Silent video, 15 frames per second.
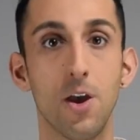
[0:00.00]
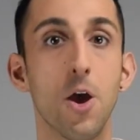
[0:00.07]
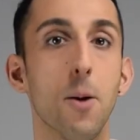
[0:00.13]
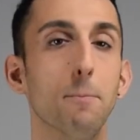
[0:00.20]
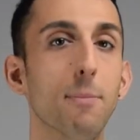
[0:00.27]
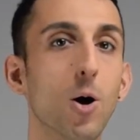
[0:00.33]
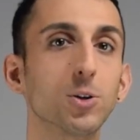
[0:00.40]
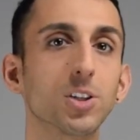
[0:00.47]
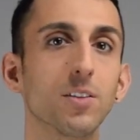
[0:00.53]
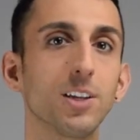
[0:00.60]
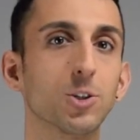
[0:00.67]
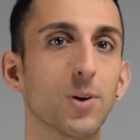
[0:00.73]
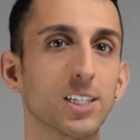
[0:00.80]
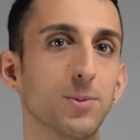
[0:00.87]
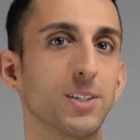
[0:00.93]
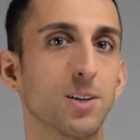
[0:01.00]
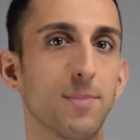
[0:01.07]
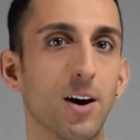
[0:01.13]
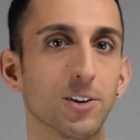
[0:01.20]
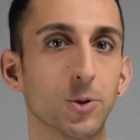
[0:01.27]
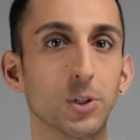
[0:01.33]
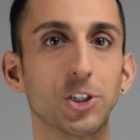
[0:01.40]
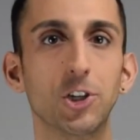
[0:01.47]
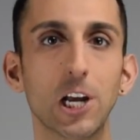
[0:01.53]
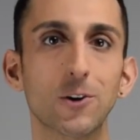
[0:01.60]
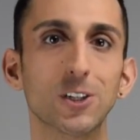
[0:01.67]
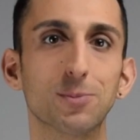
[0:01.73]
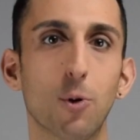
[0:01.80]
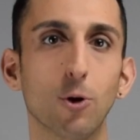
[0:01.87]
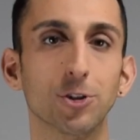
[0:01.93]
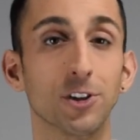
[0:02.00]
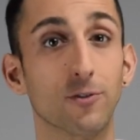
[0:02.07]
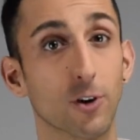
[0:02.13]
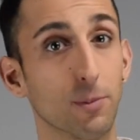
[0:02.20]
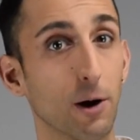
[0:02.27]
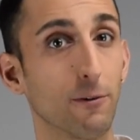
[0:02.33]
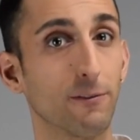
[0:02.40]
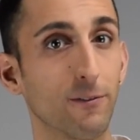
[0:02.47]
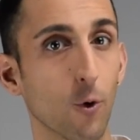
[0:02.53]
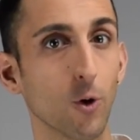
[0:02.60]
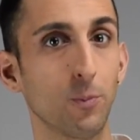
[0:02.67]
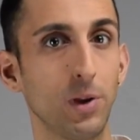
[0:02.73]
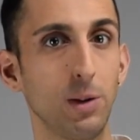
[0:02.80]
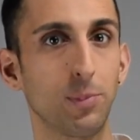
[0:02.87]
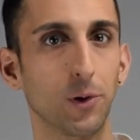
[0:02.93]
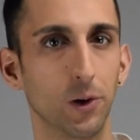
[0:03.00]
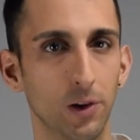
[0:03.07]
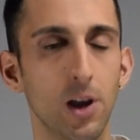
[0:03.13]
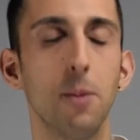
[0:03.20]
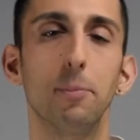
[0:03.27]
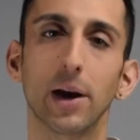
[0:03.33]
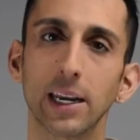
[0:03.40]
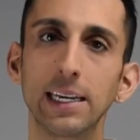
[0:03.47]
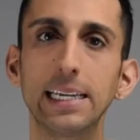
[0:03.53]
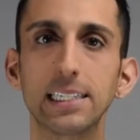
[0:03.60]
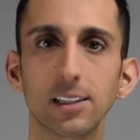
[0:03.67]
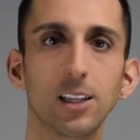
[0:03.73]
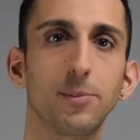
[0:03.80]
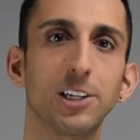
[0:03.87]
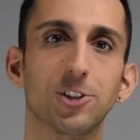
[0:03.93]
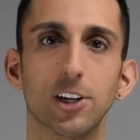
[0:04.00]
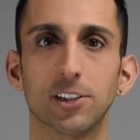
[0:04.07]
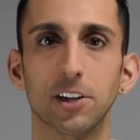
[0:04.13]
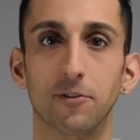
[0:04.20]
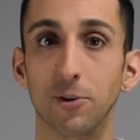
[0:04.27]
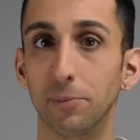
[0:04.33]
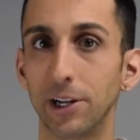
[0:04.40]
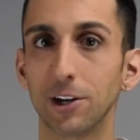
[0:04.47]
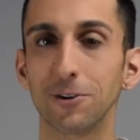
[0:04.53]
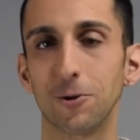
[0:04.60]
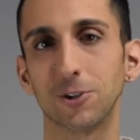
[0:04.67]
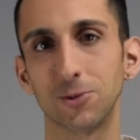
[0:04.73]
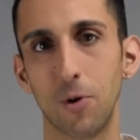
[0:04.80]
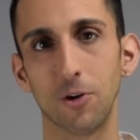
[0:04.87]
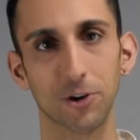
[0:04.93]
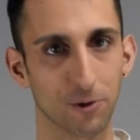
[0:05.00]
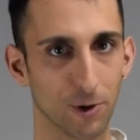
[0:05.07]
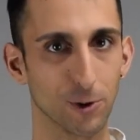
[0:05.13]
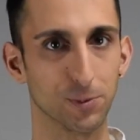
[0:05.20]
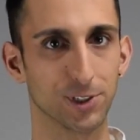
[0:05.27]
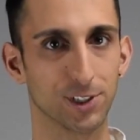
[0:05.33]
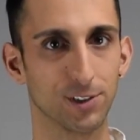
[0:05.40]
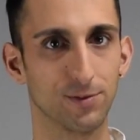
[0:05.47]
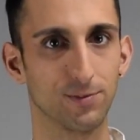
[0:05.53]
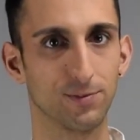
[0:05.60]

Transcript: Most of these recipes amount to a generous portion for about 4 people, but can easily be adjusted for bigger or smaller groups.